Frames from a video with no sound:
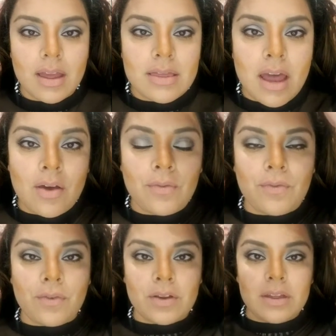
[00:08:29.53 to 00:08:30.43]
Now,
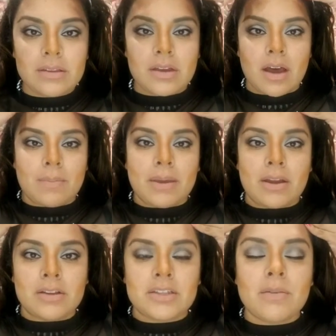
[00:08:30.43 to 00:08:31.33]
for the top
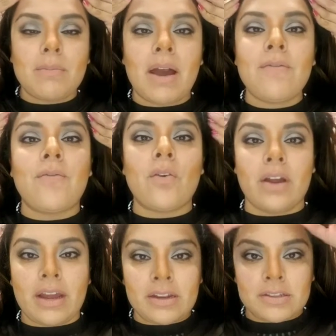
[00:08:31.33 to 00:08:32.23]
here, so my
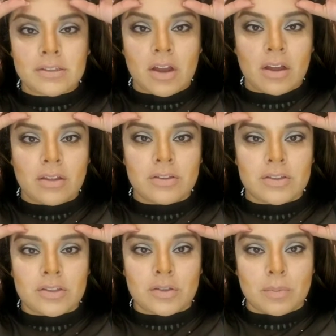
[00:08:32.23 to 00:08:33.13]
forehead is not
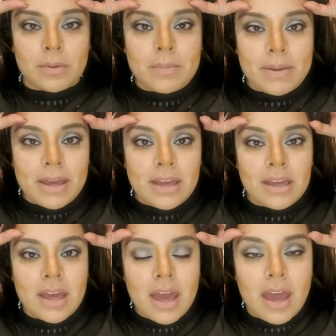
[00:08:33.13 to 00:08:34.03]
super
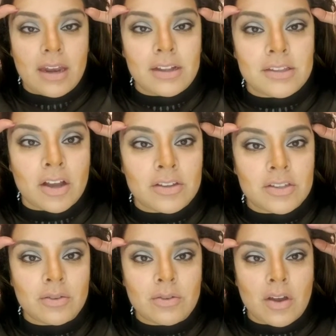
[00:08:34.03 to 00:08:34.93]
big, and it's
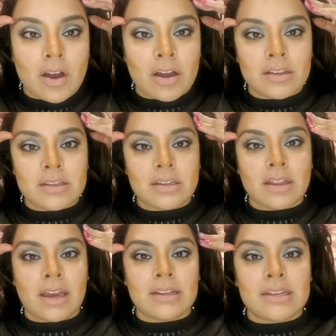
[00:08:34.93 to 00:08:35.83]
also not
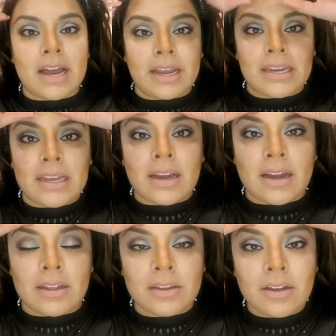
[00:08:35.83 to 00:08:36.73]
like tiny
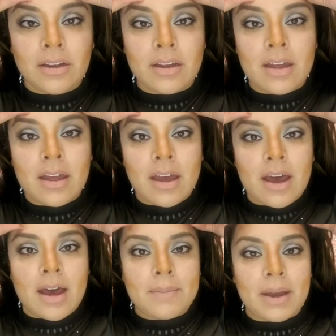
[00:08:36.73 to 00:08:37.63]
either.
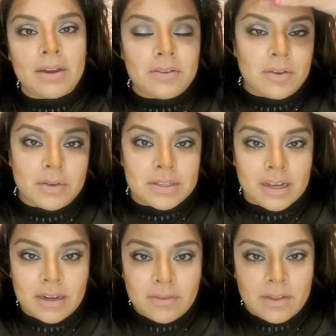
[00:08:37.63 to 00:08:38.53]
I don't know, it's
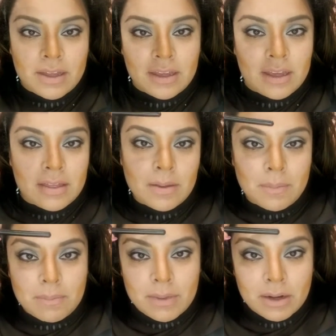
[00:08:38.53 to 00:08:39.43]
kind of like in the
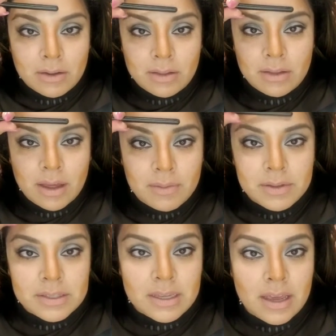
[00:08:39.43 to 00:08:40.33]
middle, I
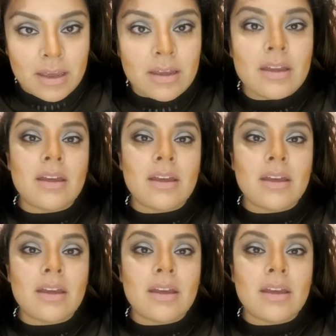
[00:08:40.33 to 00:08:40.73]
would say.